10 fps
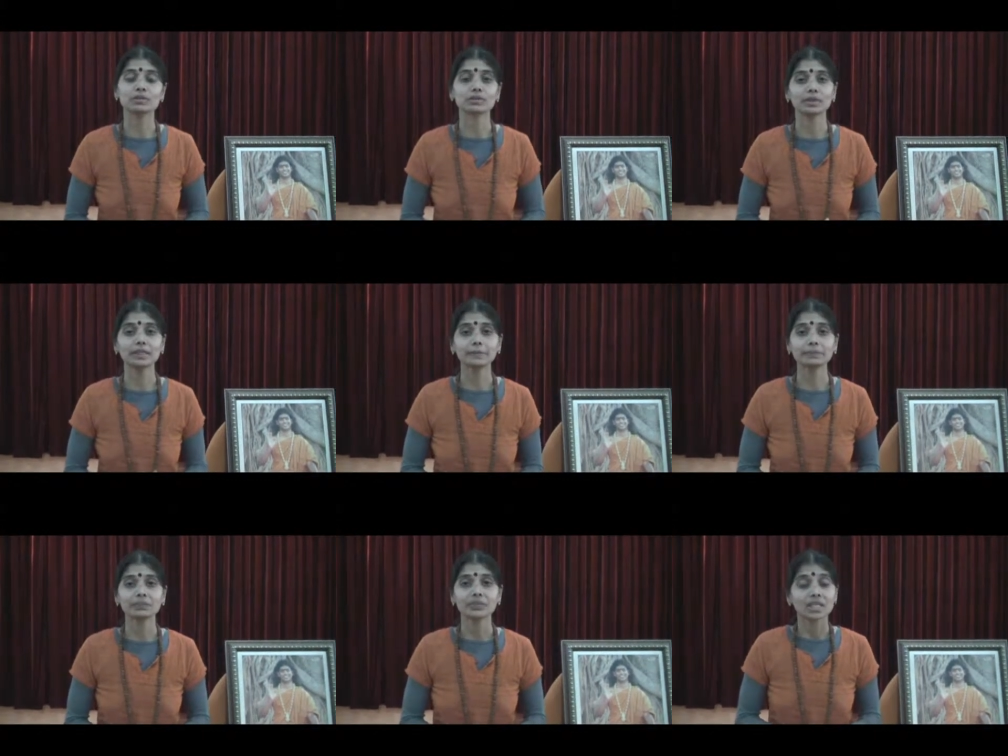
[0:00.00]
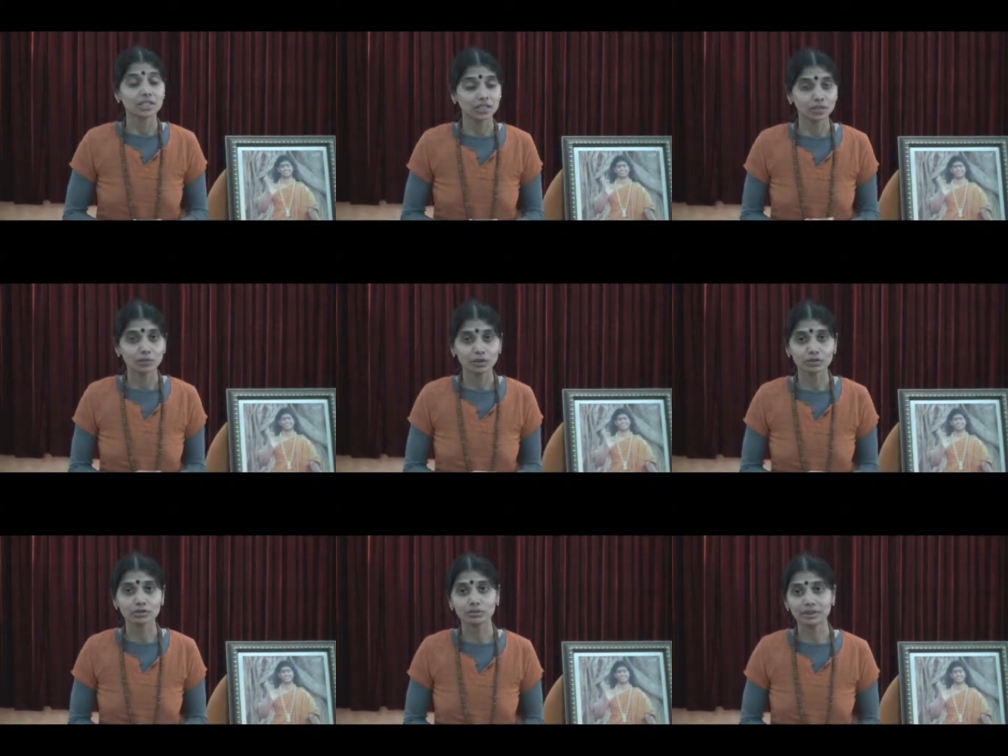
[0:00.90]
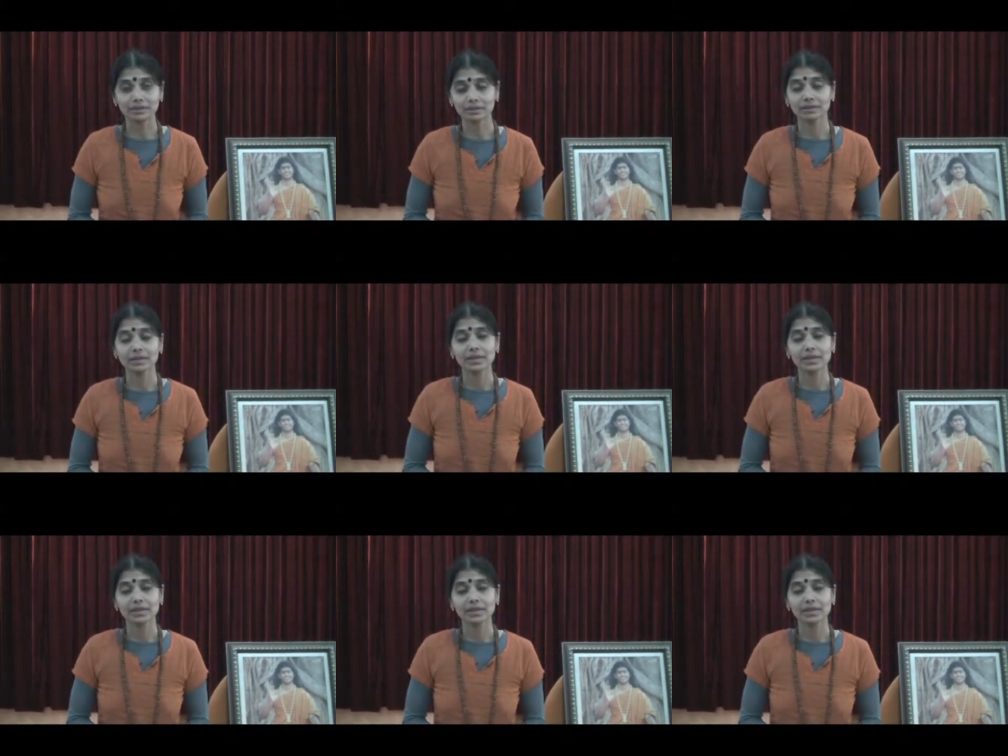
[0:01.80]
story. She didn't want to do it.